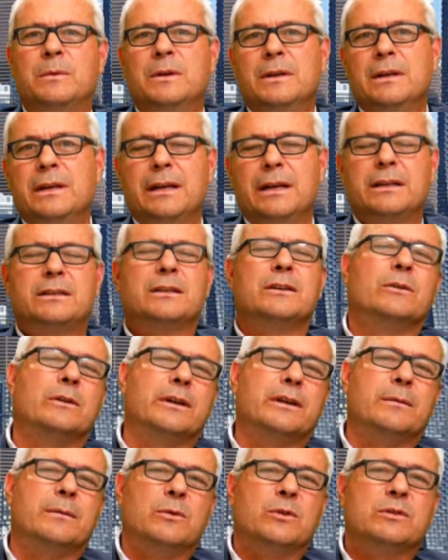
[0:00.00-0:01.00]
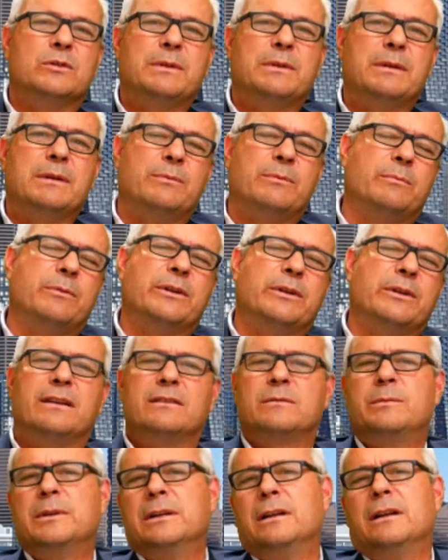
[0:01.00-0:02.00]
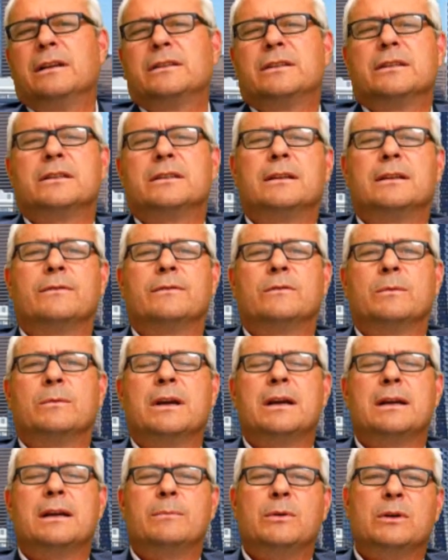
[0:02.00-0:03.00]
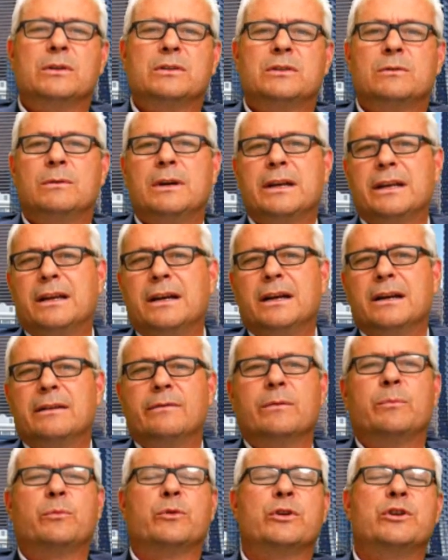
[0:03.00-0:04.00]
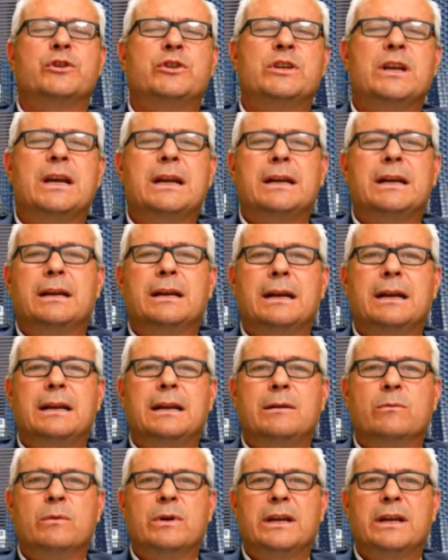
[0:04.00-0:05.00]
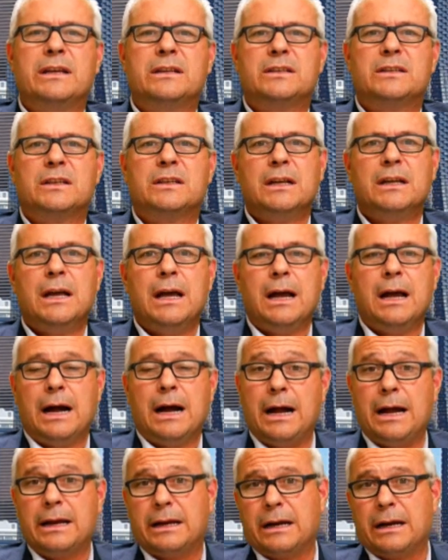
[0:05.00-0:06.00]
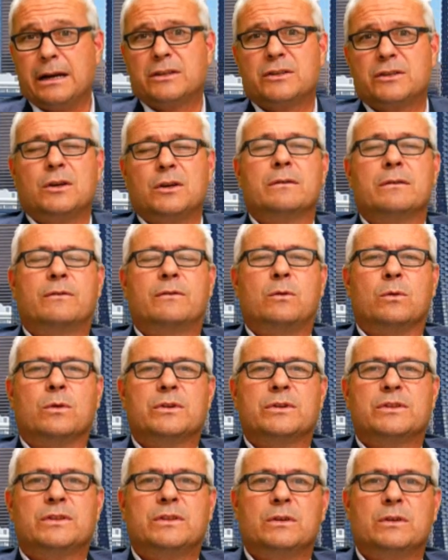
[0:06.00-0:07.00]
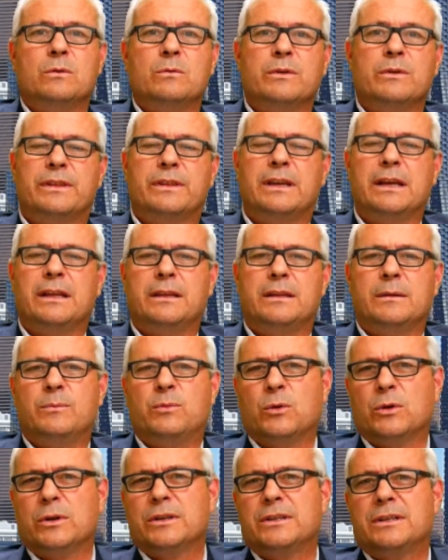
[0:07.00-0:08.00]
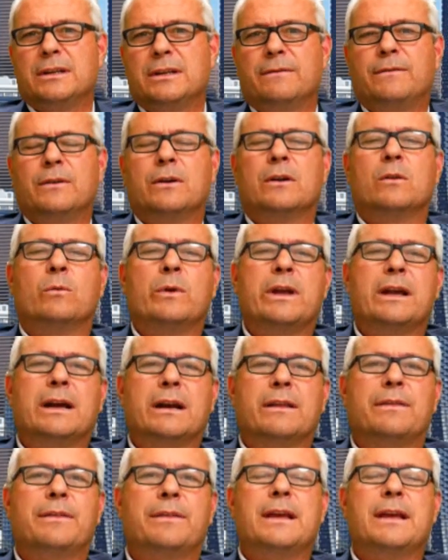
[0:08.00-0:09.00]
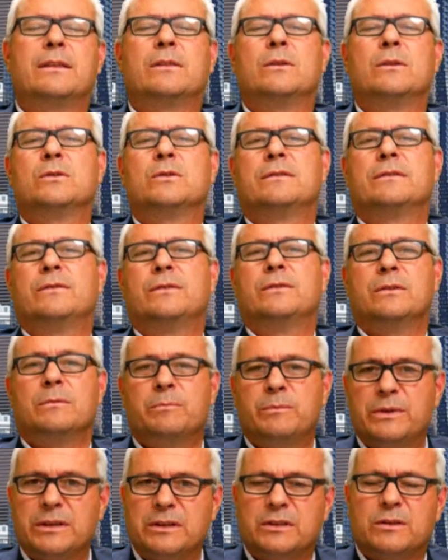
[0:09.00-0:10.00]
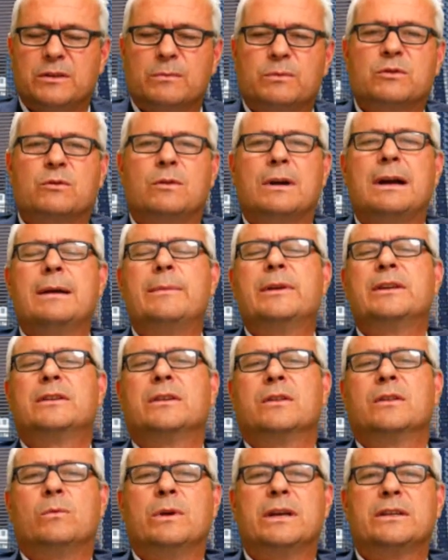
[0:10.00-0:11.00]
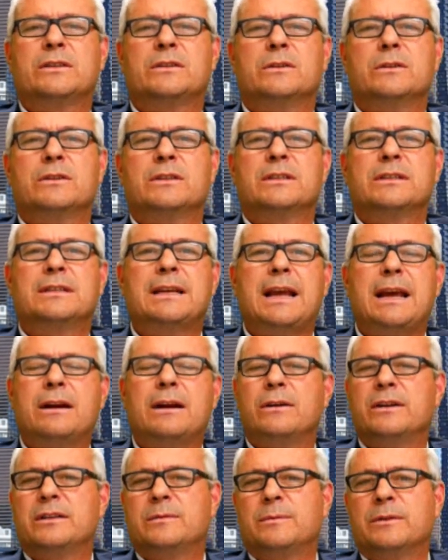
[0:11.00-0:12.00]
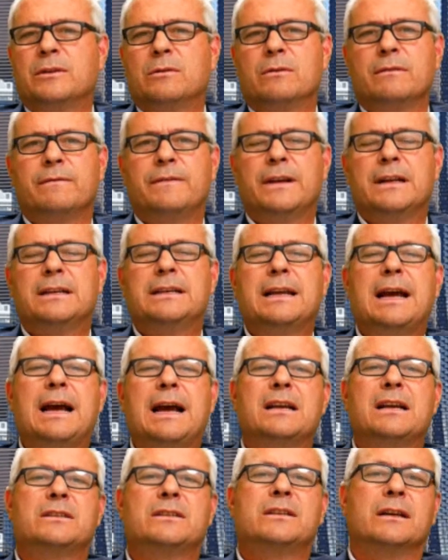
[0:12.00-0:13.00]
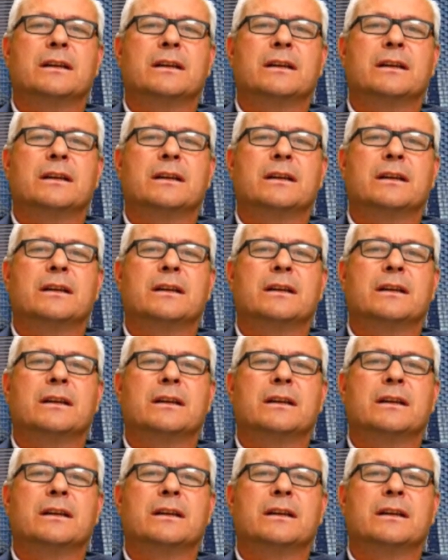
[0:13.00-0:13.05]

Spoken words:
It's annoying to most people, but it gives me lots of stuff to rant about, so I kind of appreciate it anyways. I got to start, of course, though, with getting the important stuff out of the way. I got to thank those who have been subscribing to the Western Standard. It's been going fantastic.